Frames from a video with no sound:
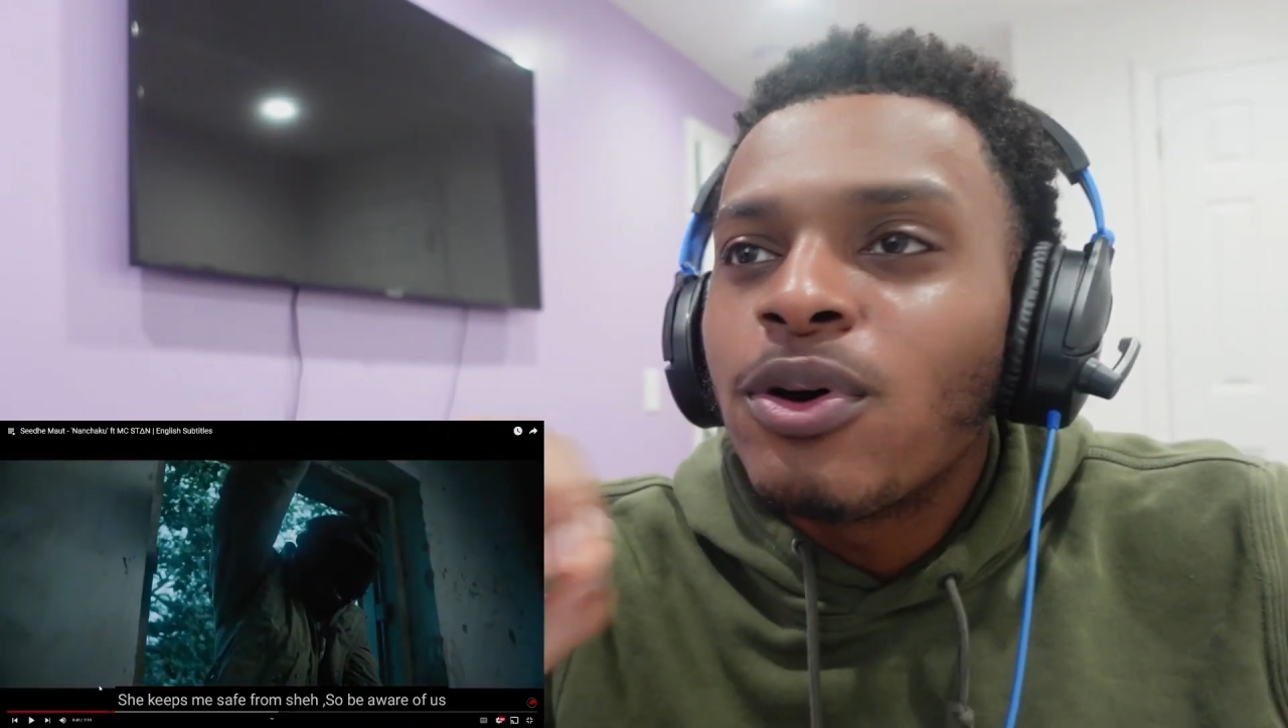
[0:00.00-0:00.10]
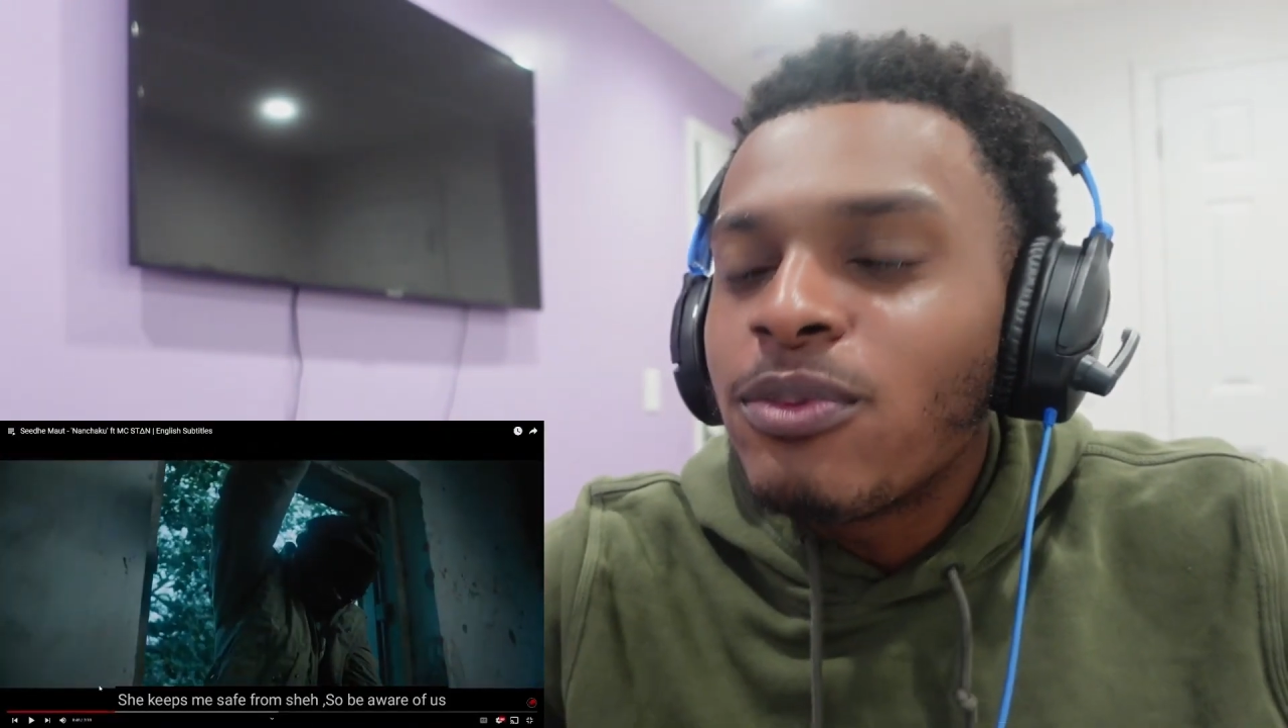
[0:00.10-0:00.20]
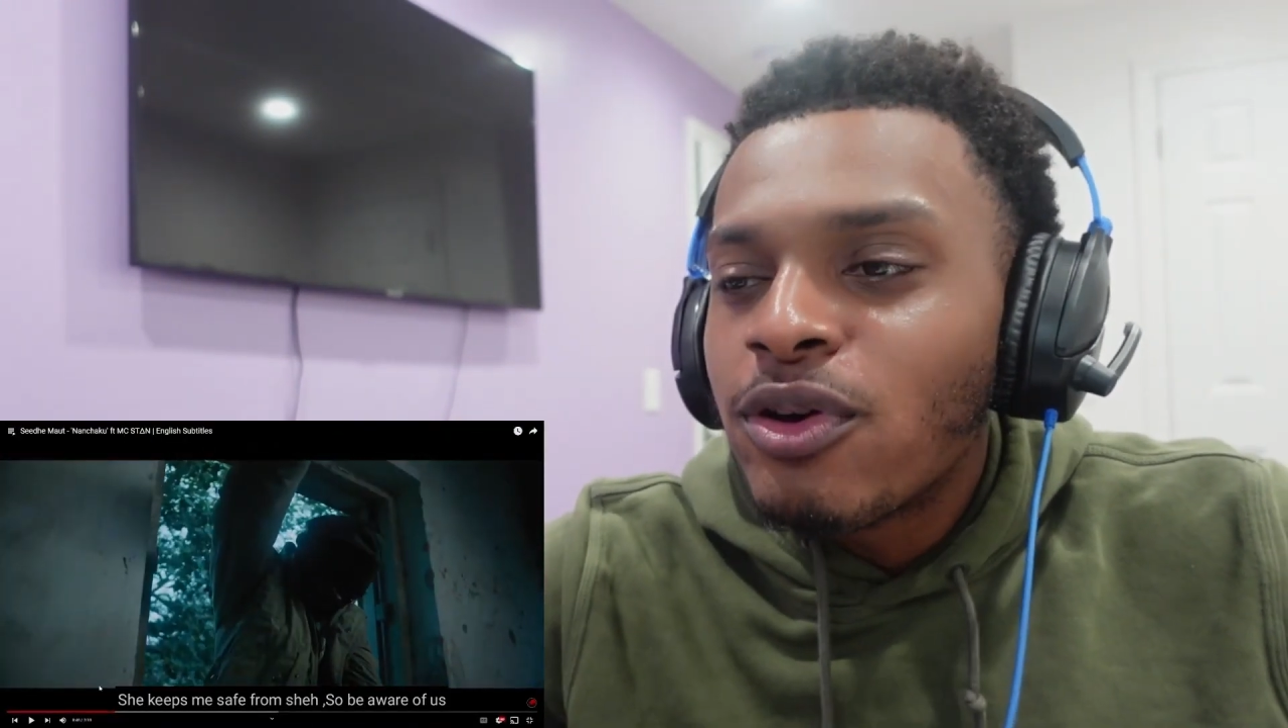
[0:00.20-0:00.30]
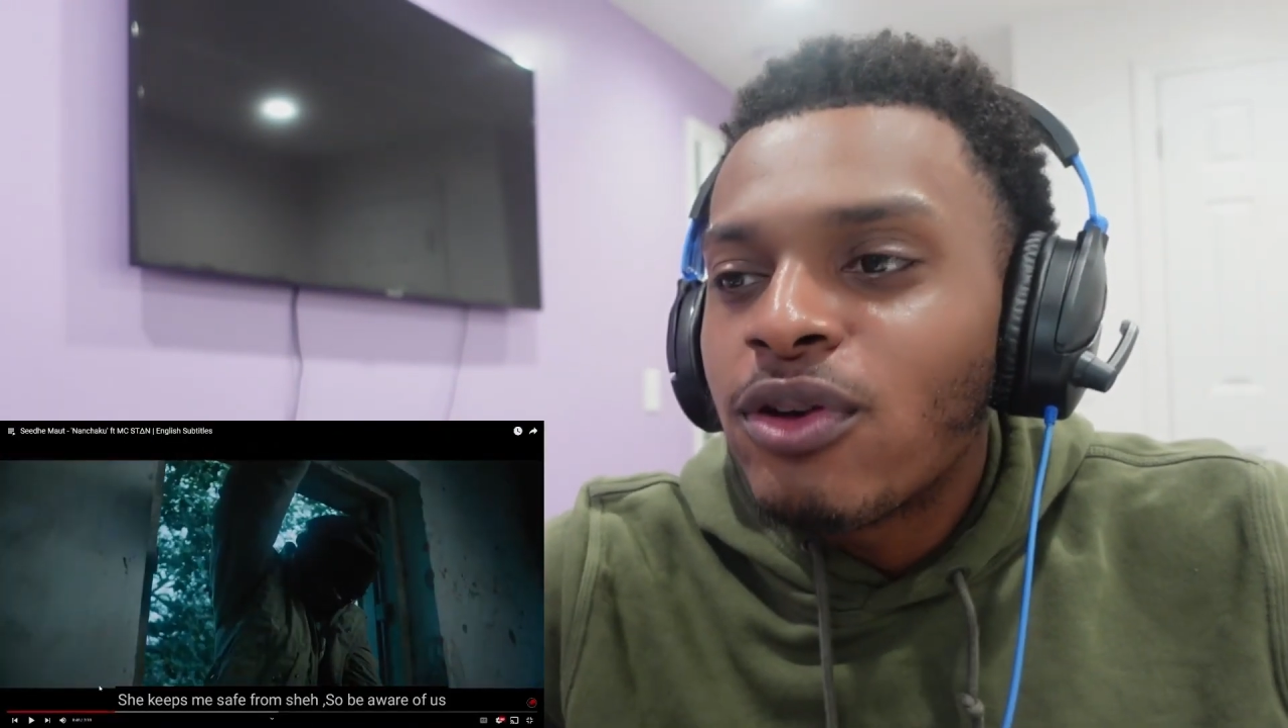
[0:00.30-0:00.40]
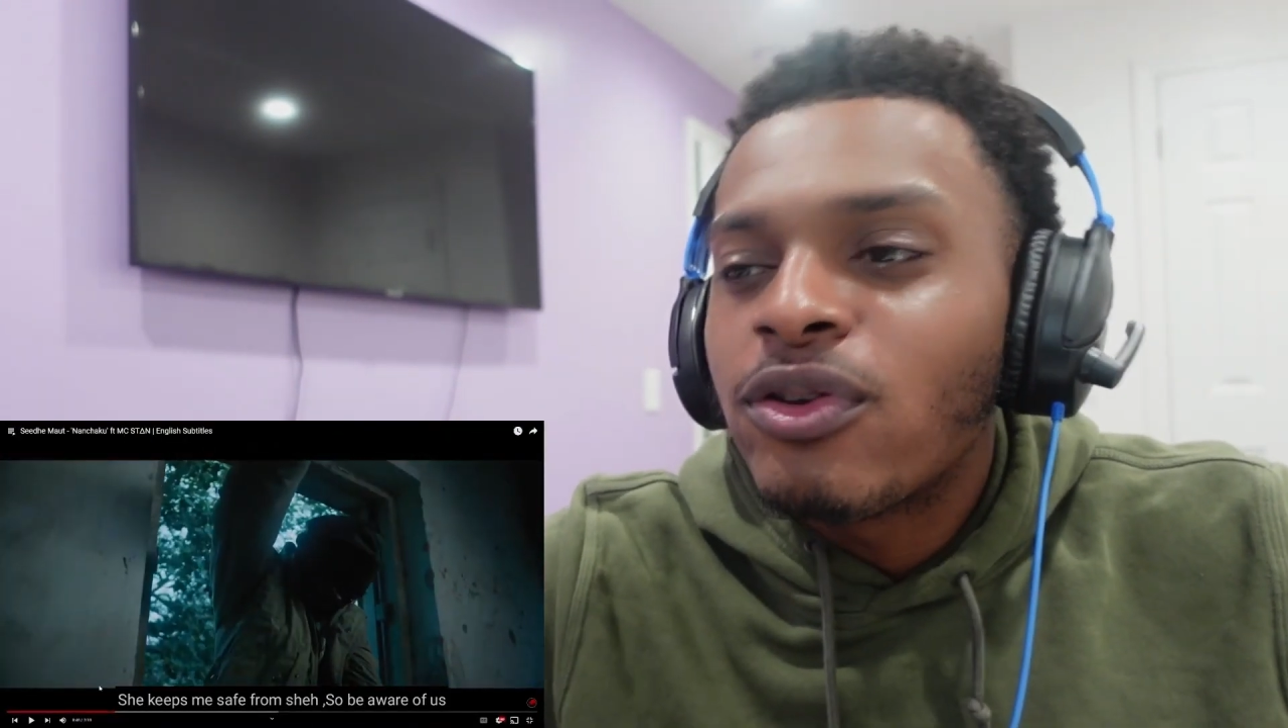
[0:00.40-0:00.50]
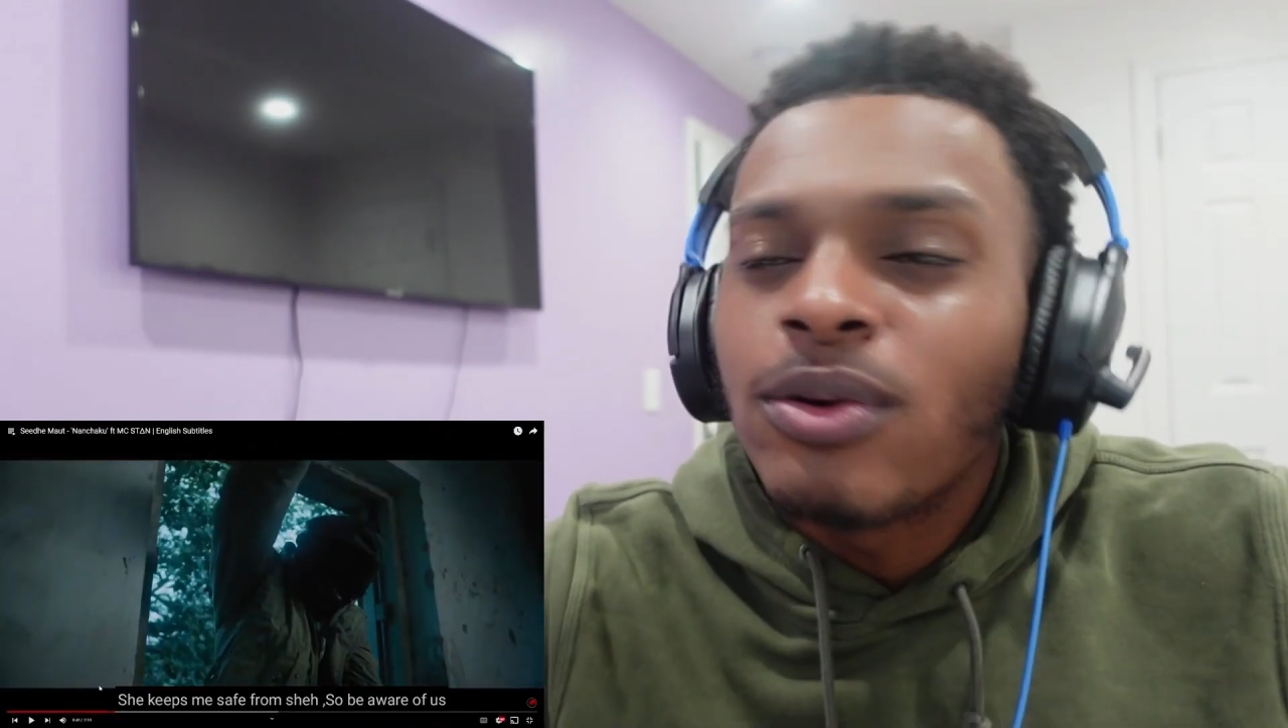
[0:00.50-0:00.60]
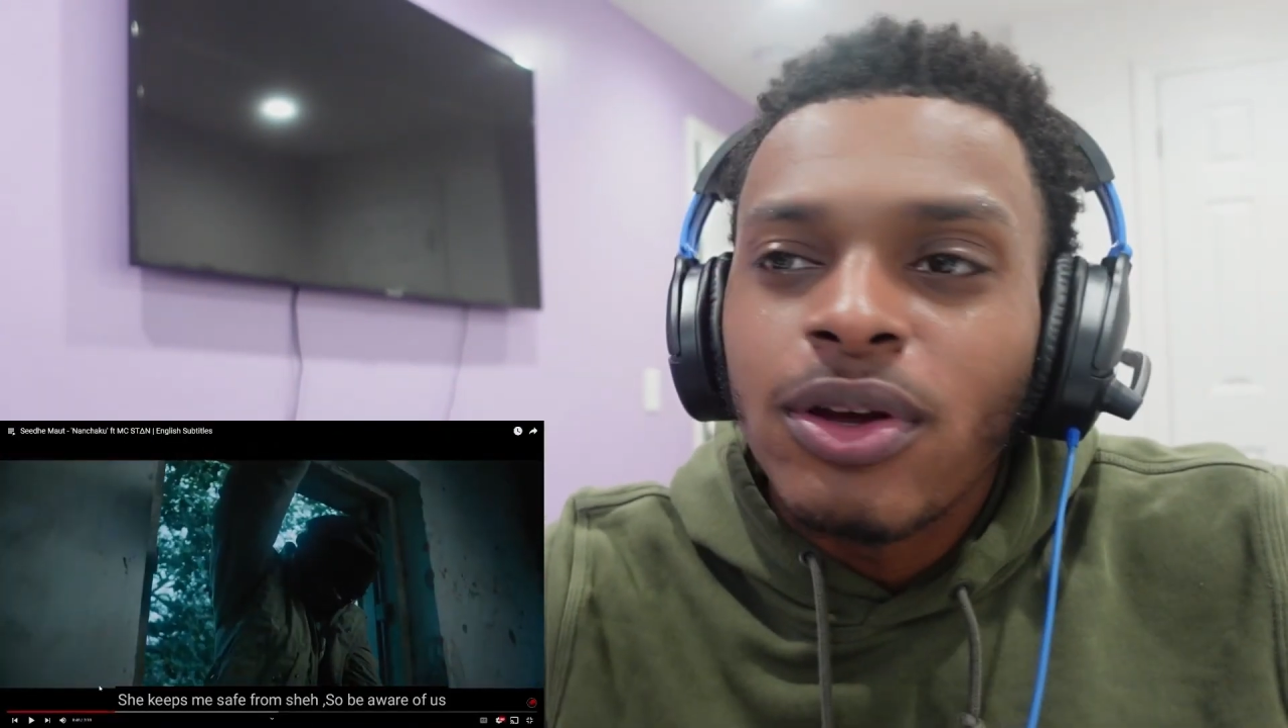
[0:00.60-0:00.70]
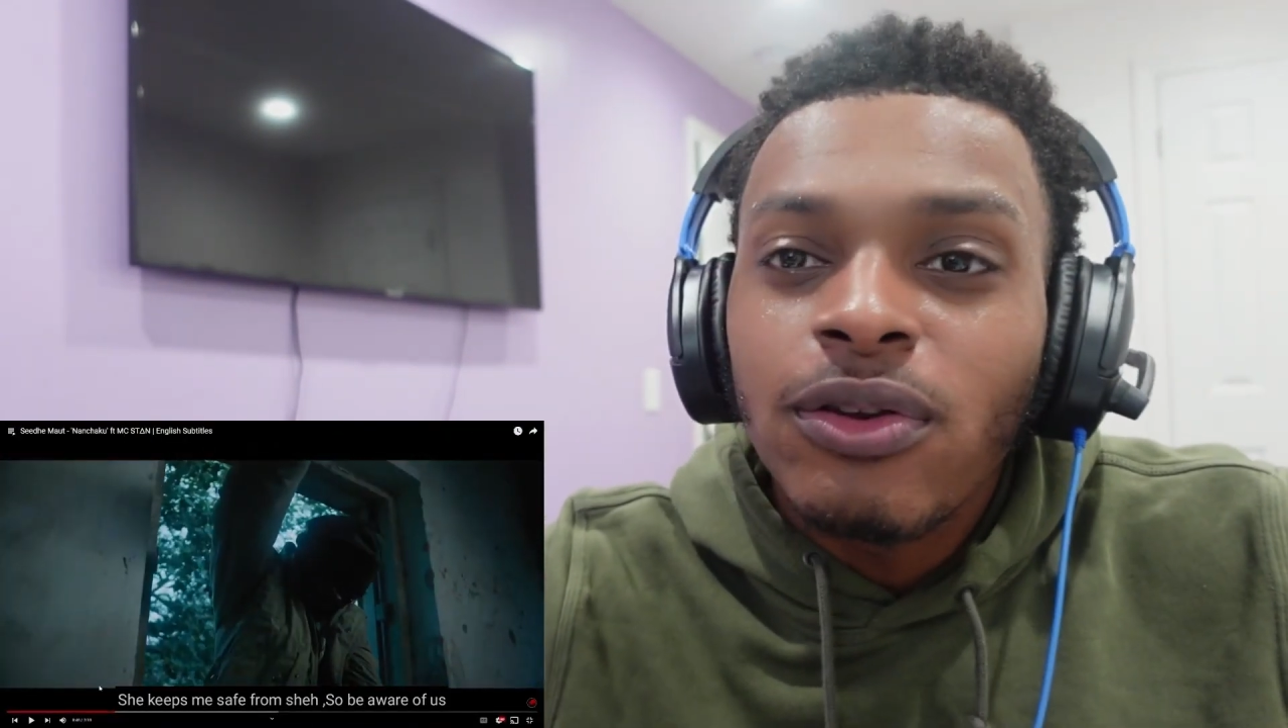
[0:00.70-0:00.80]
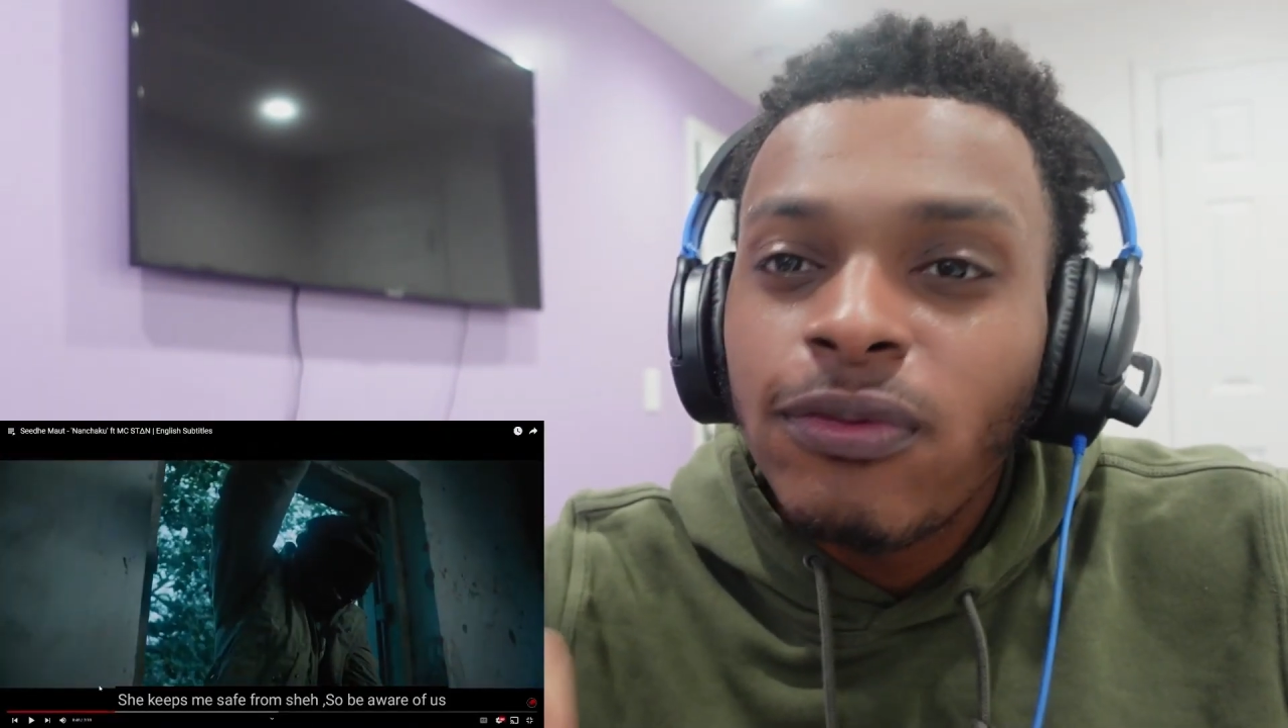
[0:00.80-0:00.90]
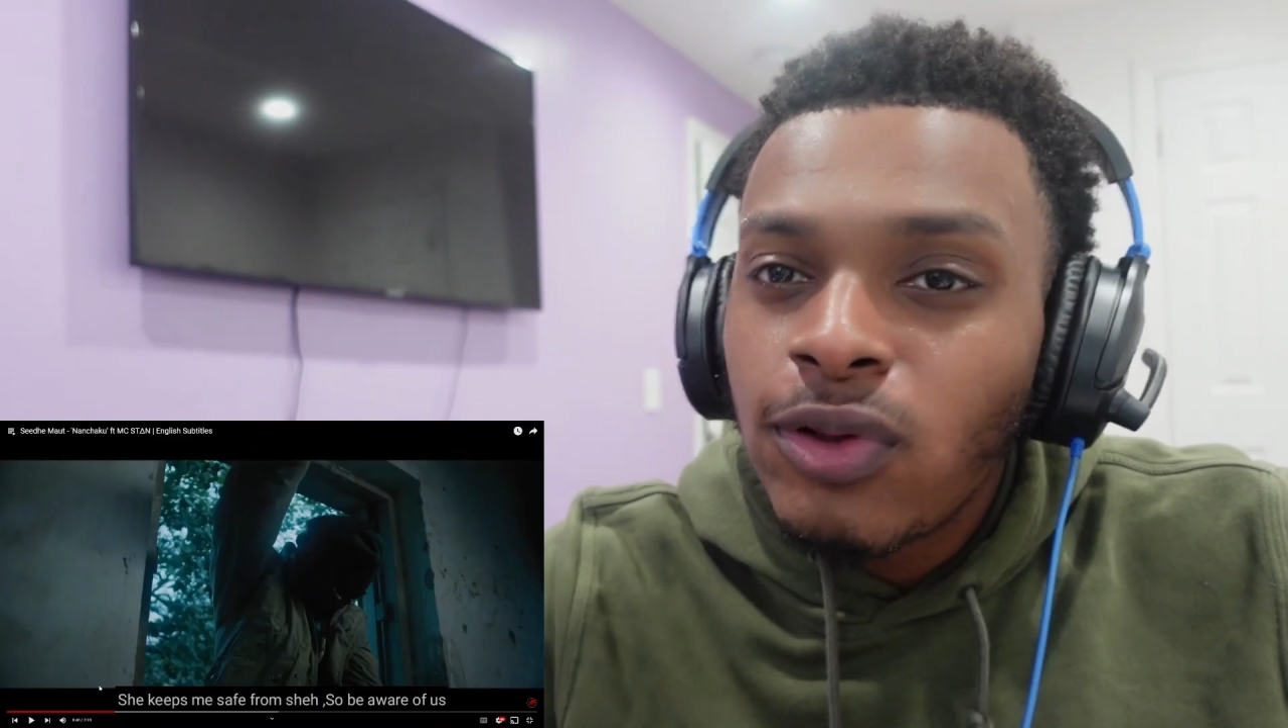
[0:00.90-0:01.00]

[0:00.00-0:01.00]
putting me on something because his